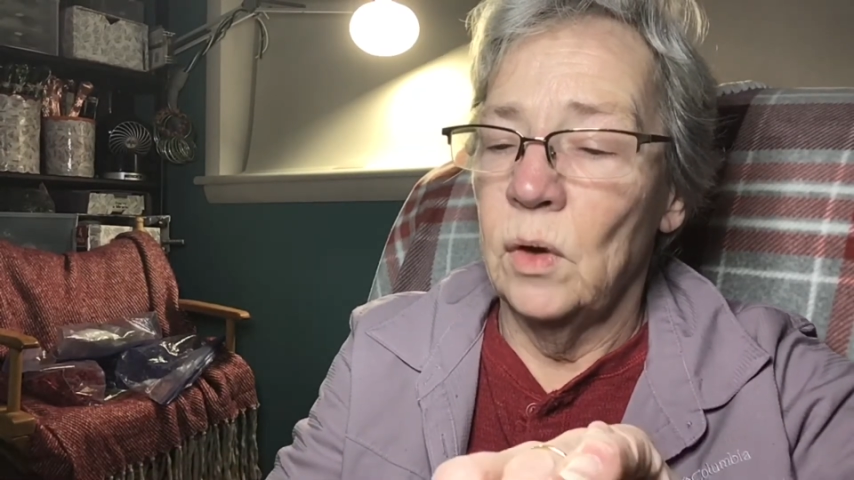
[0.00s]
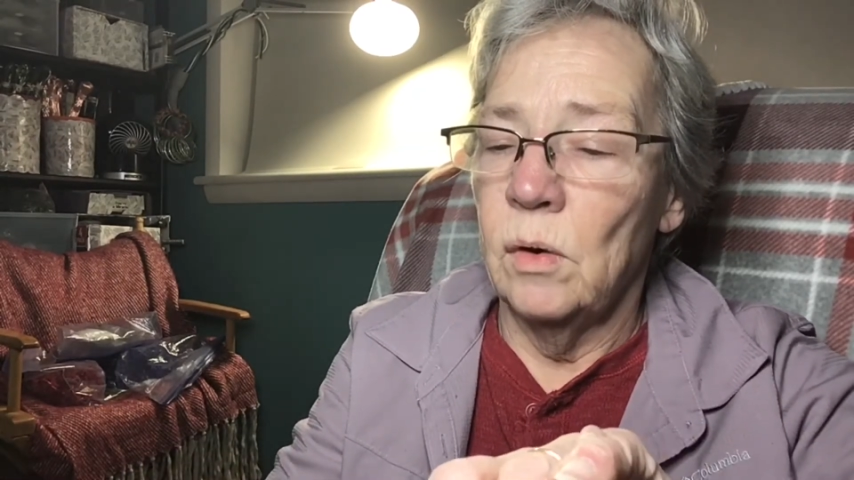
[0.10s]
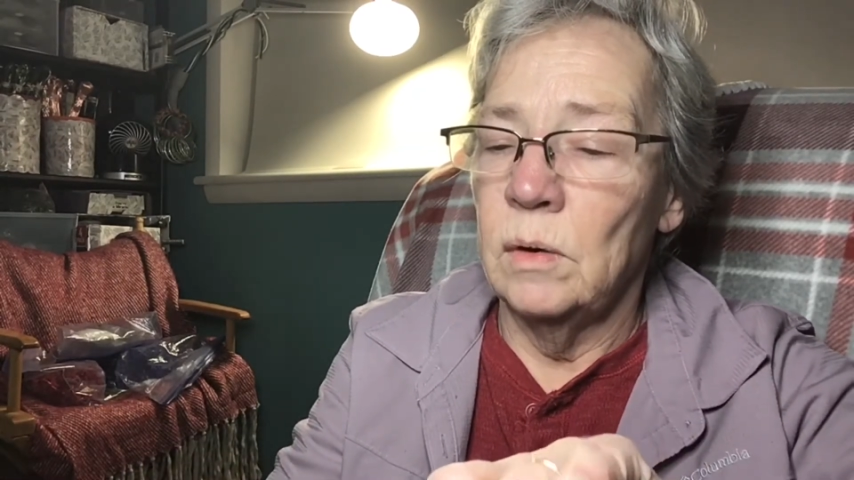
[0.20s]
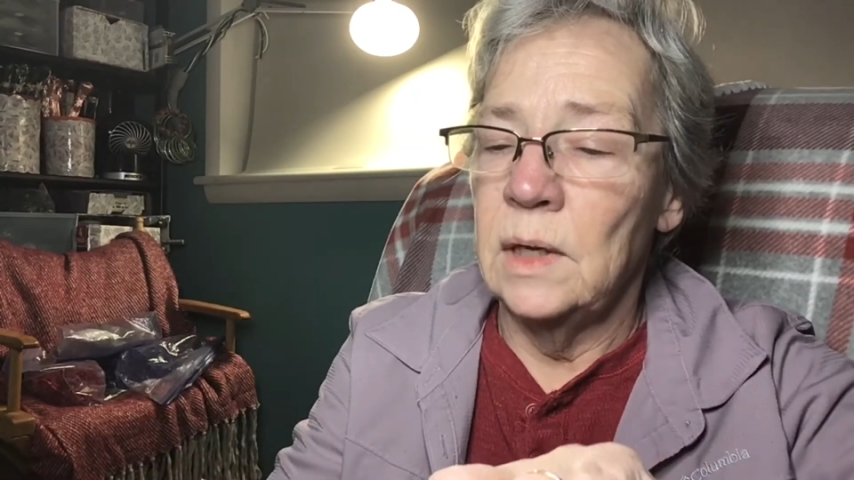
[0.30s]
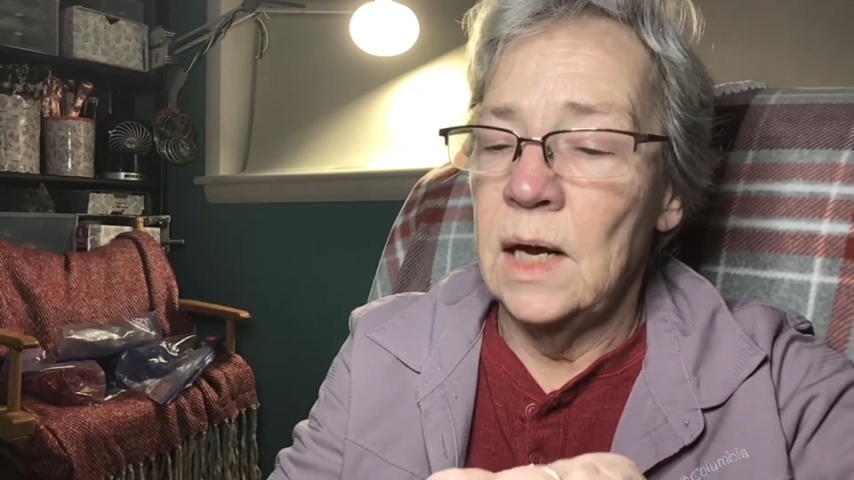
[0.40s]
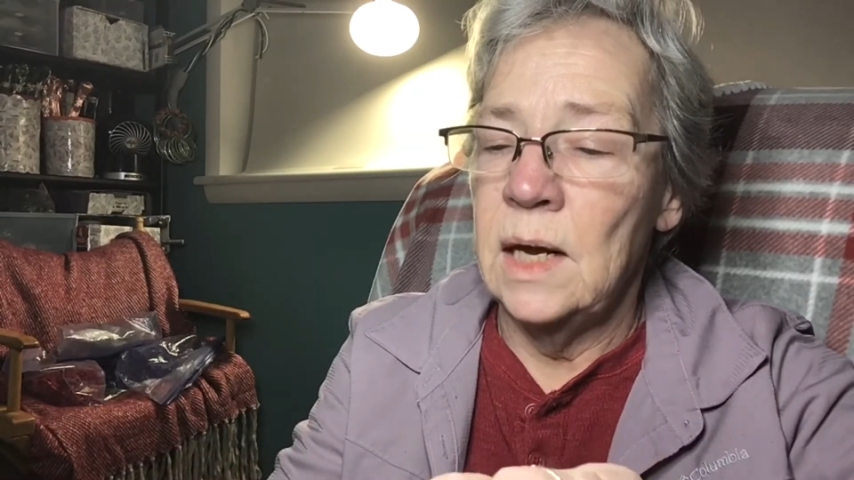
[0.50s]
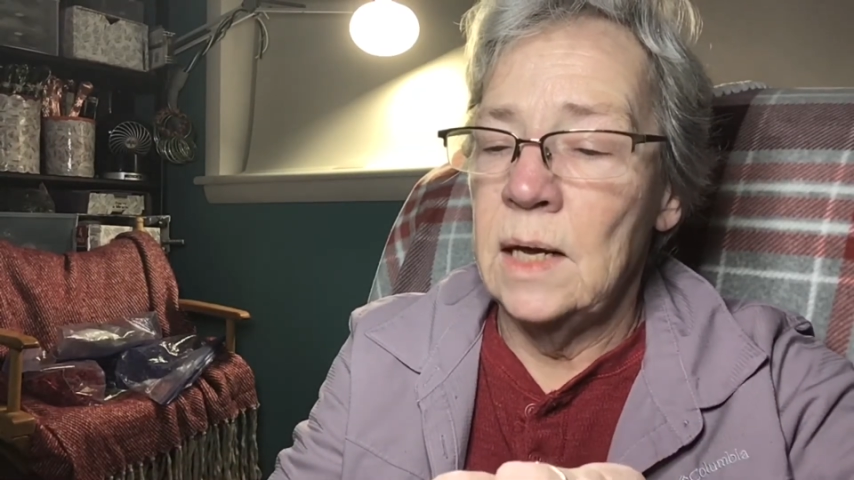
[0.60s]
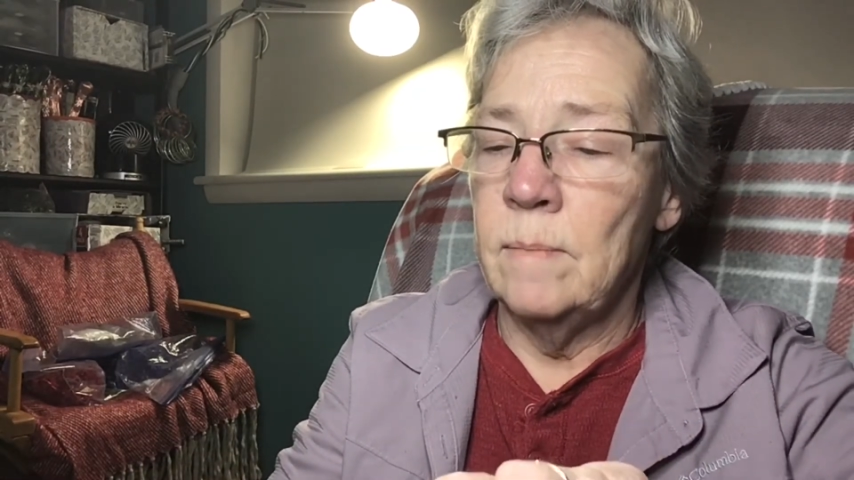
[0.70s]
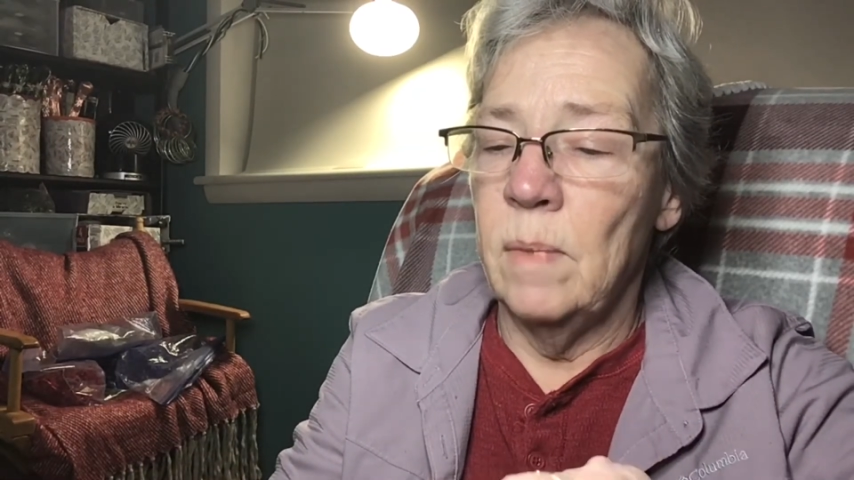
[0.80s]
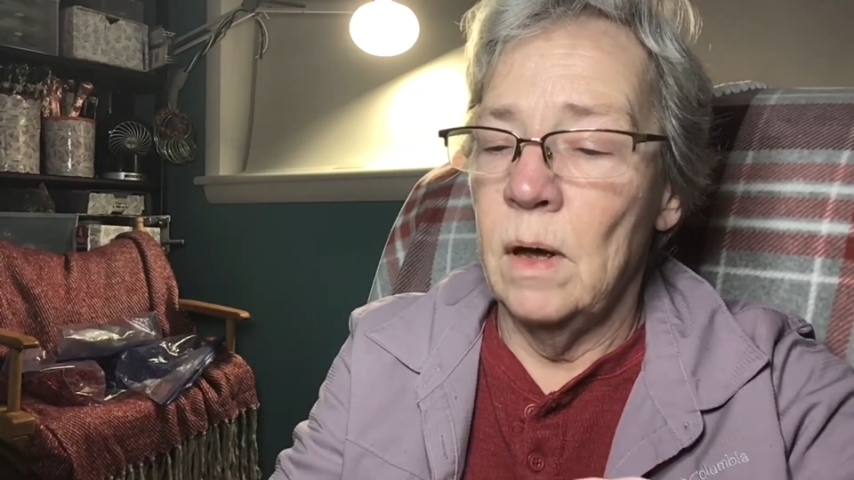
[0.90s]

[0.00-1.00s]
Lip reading: on getting